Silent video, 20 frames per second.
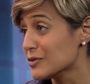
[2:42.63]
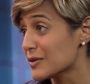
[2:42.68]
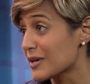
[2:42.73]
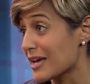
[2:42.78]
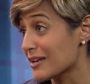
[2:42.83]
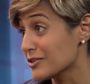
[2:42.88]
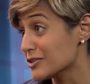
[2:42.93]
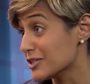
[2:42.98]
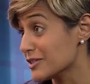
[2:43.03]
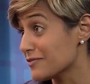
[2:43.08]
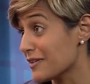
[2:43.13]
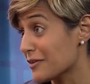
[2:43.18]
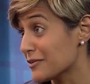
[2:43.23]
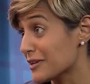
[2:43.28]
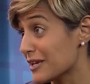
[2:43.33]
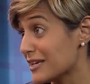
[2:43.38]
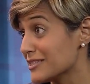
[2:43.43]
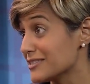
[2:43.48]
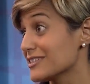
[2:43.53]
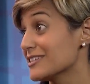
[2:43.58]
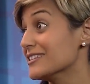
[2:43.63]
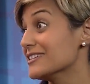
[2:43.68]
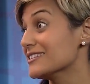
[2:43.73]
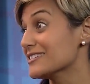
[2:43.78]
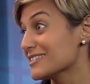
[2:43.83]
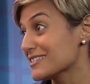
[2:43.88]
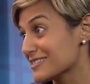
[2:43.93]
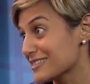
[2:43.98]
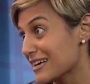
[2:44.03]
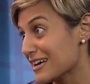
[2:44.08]
Duke Energy Foundation
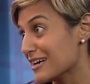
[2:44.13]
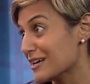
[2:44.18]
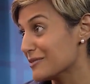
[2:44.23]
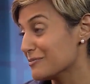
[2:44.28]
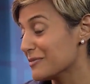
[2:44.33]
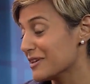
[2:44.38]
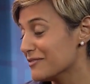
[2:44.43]
um,